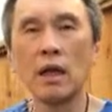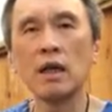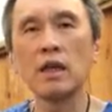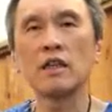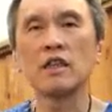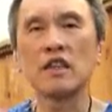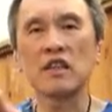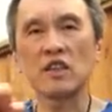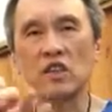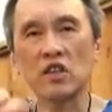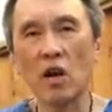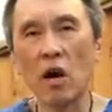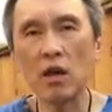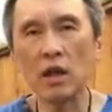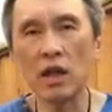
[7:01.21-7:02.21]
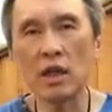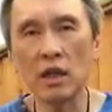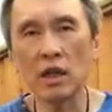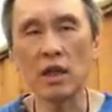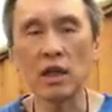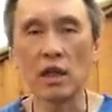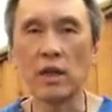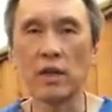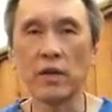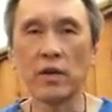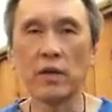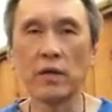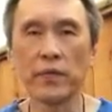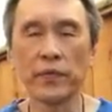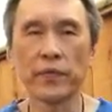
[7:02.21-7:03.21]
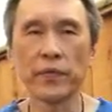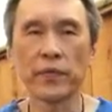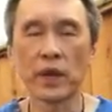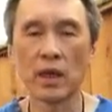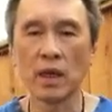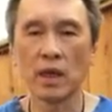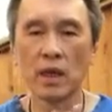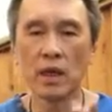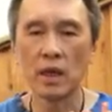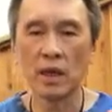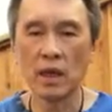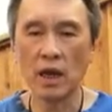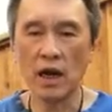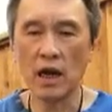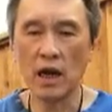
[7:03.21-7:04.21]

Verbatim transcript: is solidly uh,